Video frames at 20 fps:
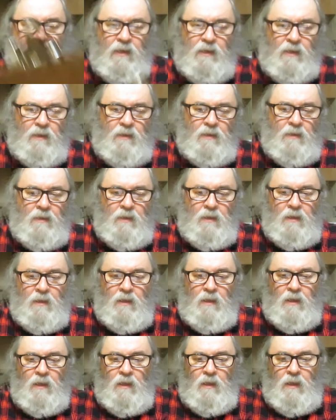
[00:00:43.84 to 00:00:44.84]
in a
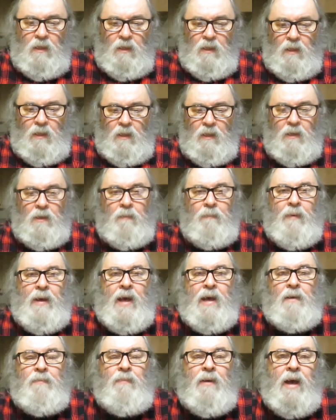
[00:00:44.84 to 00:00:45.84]
little
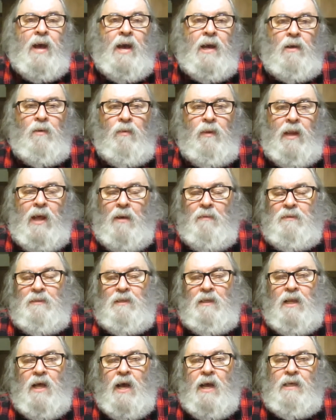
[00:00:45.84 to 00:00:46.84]
backpack when I
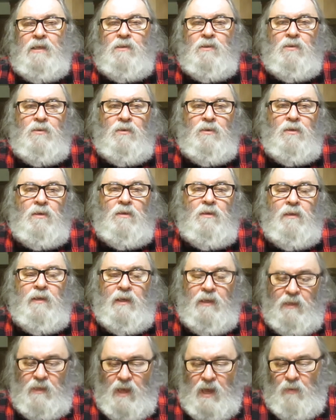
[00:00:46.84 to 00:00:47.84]
was in high school
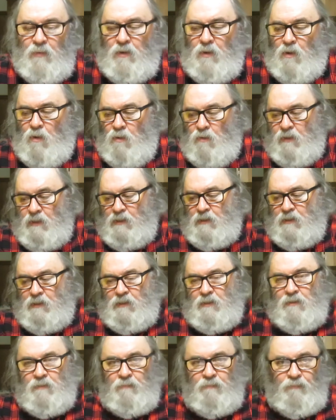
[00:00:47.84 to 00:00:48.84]
and I would
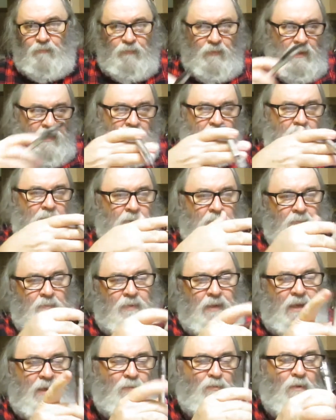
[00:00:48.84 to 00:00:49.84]
always
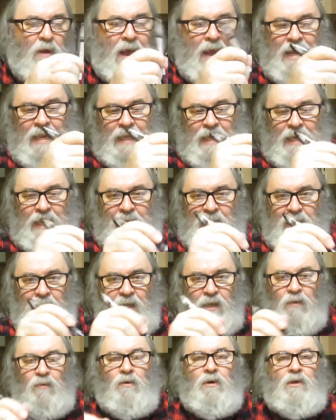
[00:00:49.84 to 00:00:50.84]
be
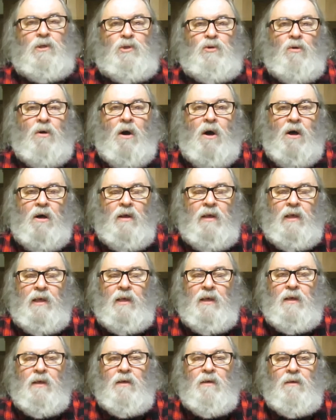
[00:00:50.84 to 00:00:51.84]
writing or
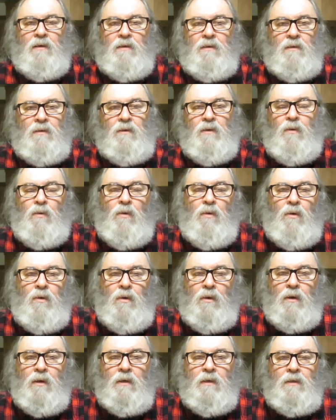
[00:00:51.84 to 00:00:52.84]
drawing
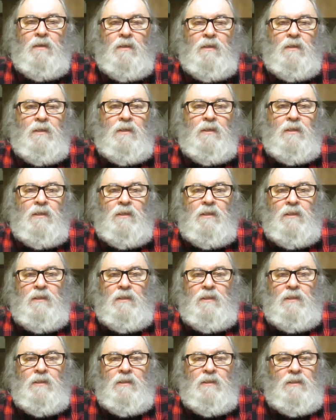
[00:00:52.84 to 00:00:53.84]
or
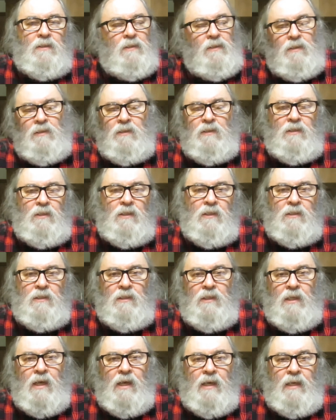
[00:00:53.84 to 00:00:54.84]

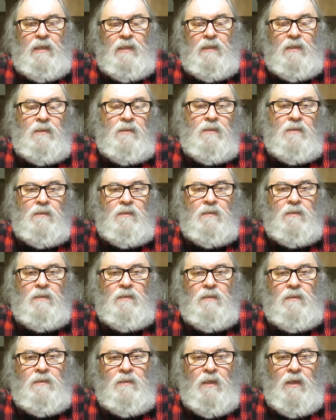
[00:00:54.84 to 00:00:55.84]
just uh,
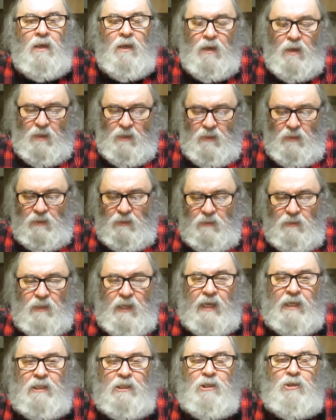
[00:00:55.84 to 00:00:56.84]

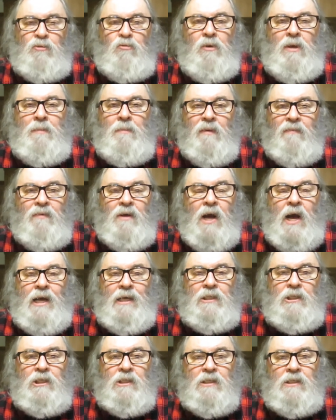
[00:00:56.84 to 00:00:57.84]
like a stream of
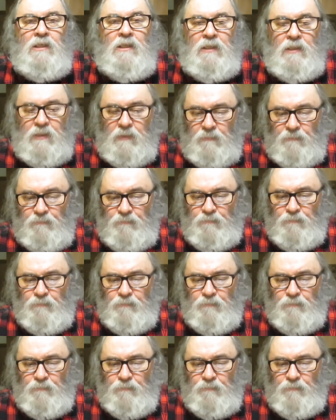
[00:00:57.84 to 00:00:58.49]
consciousness.